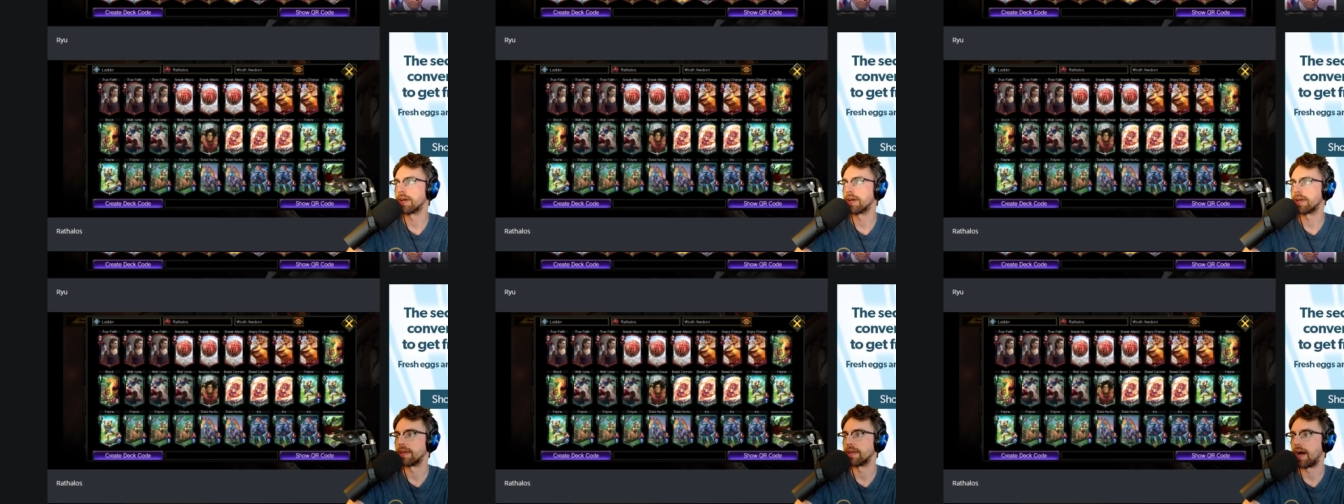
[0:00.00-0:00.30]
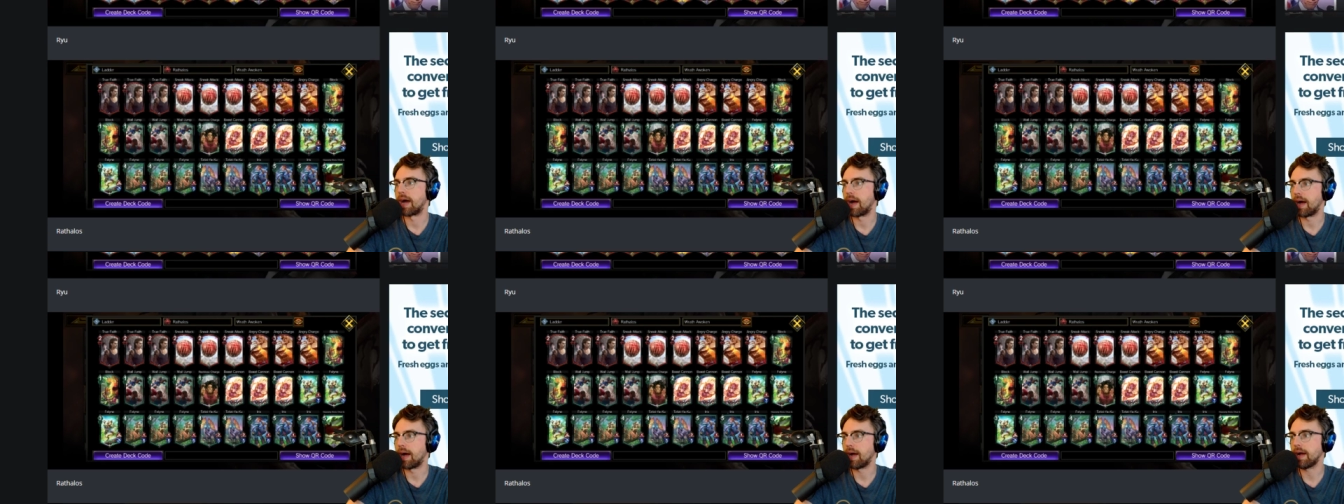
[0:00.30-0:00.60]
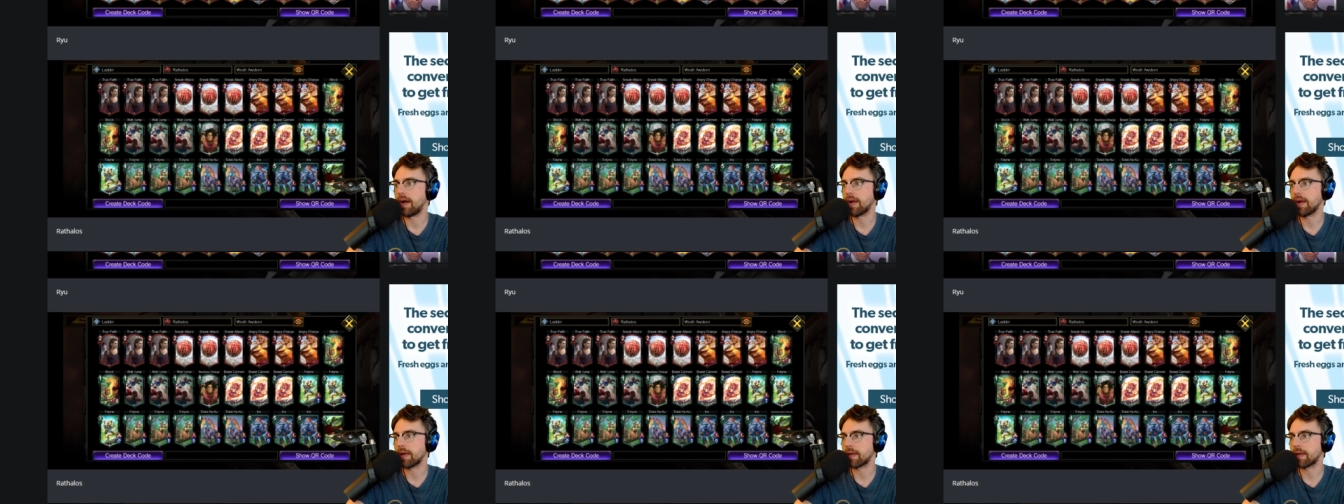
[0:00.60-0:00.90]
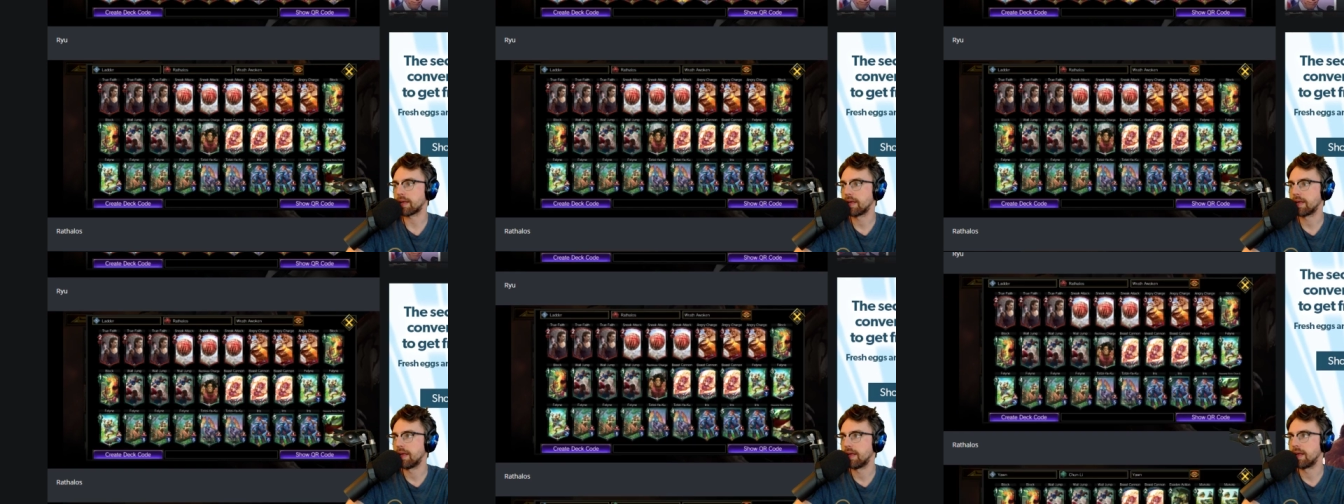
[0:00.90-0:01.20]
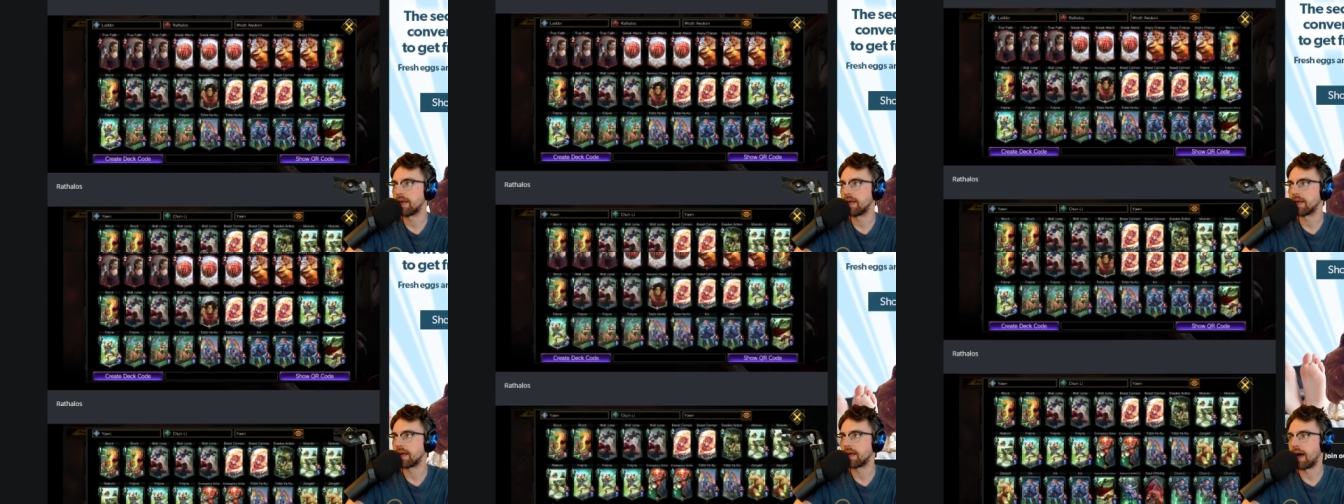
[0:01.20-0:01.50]
and I
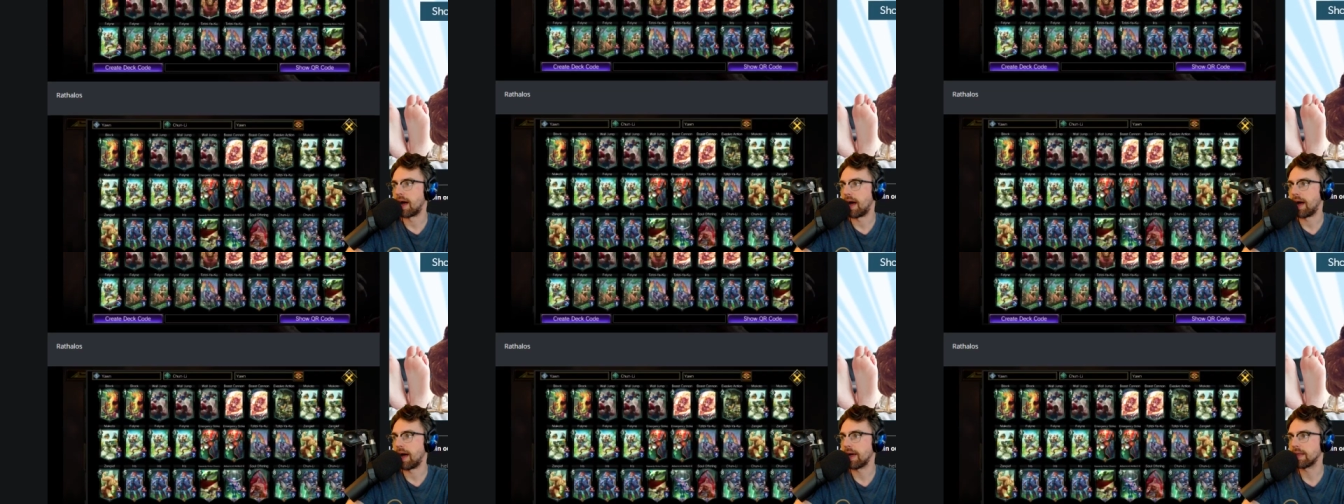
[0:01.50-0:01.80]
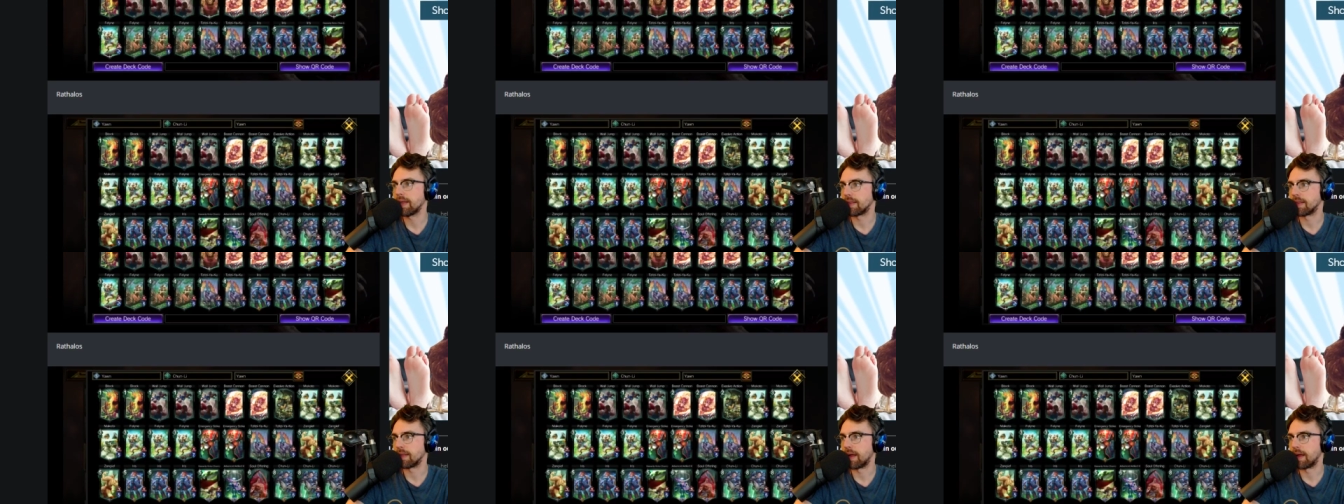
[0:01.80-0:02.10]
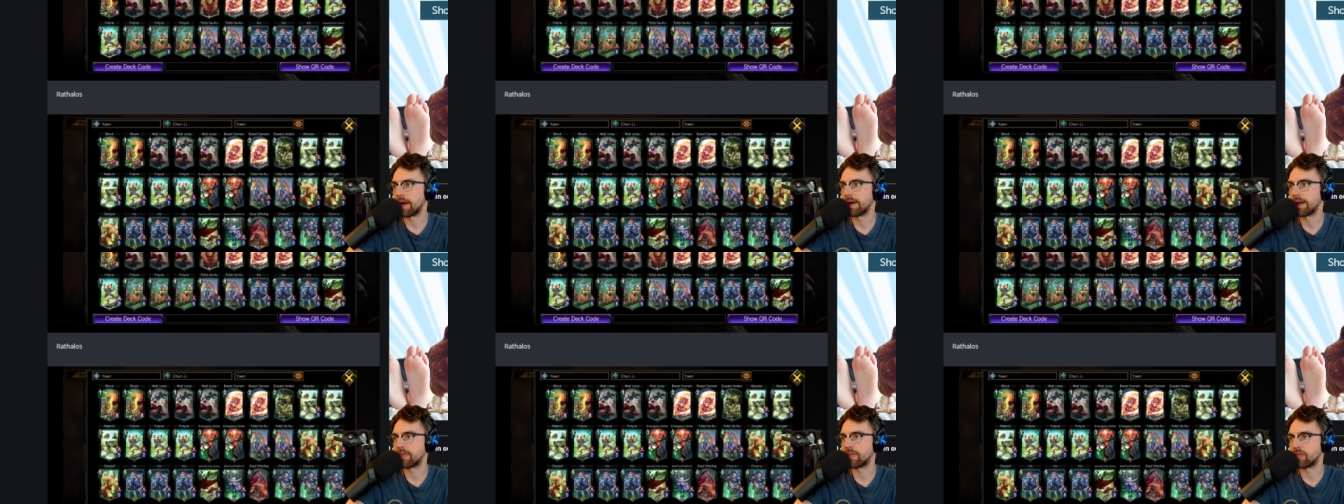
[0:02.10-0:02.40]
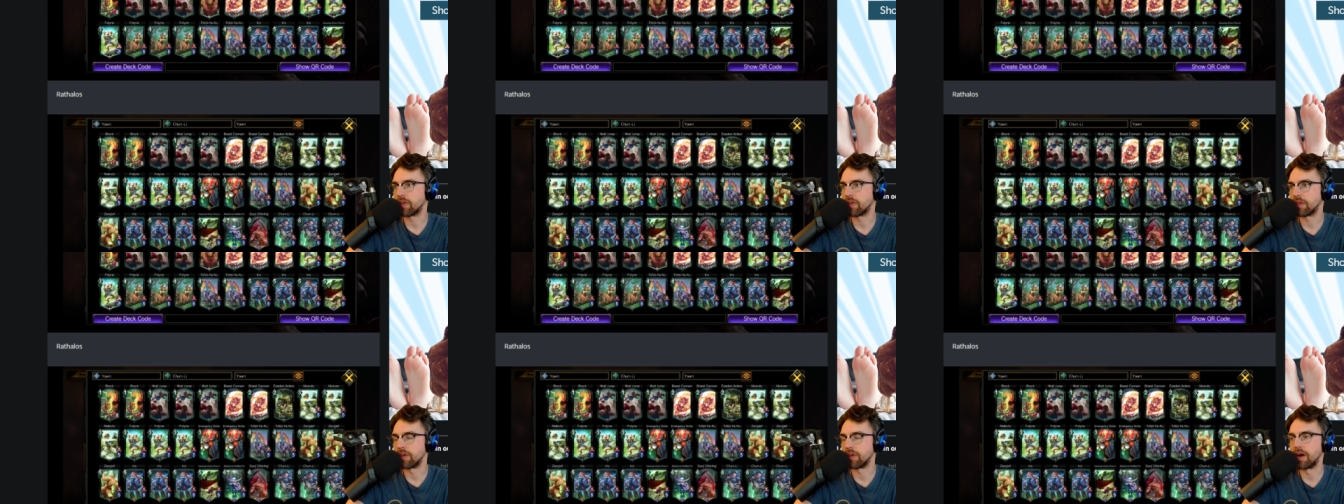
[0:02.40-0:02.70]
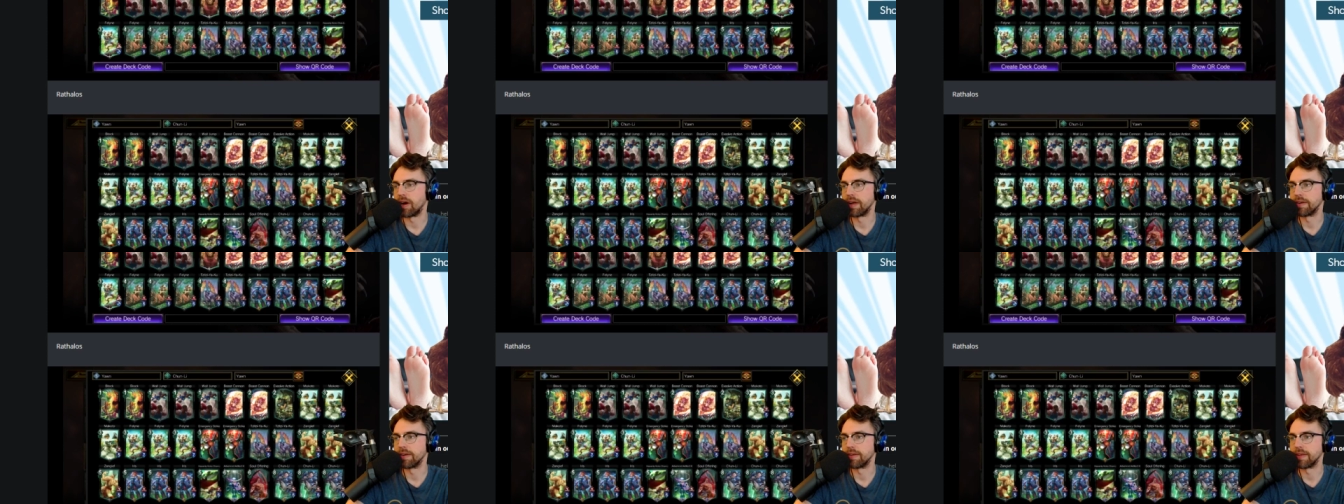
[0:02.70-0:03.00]
like the
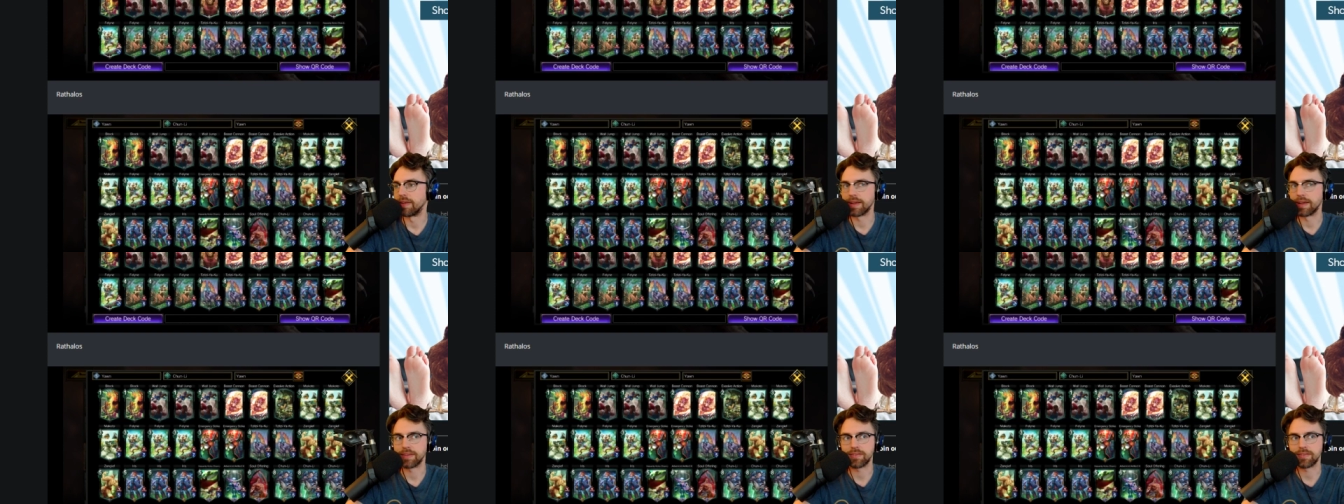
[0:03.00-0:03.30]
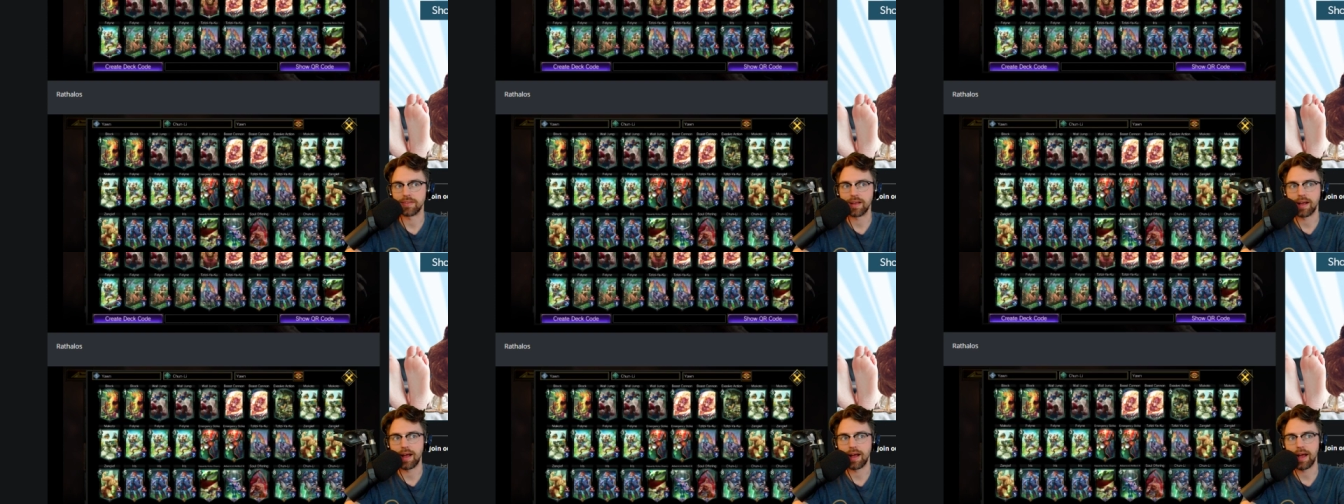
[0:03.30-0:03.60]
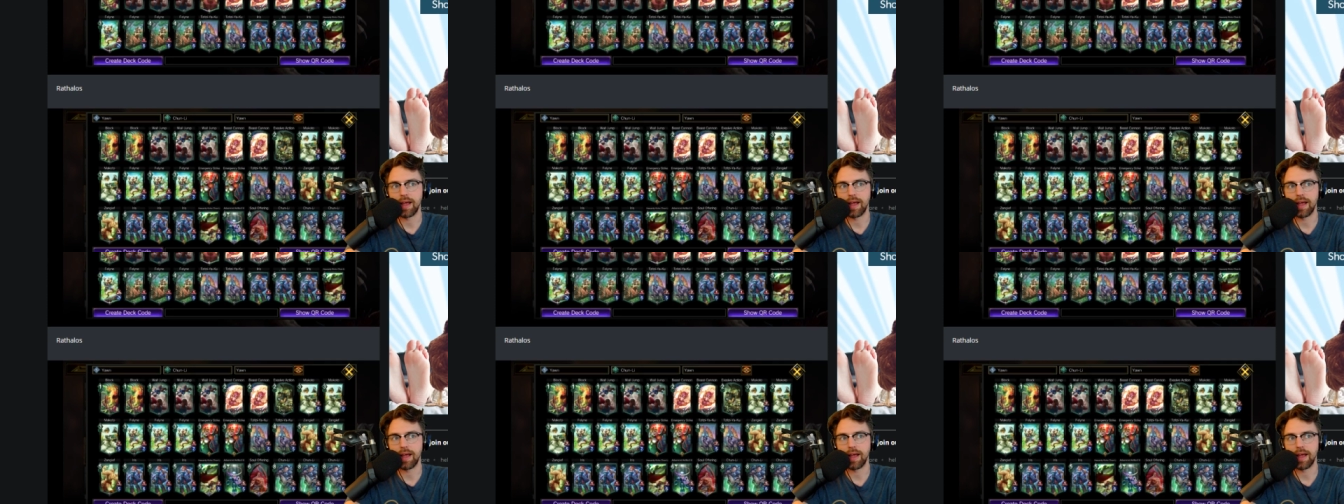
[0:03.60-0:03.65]
Yawn decks.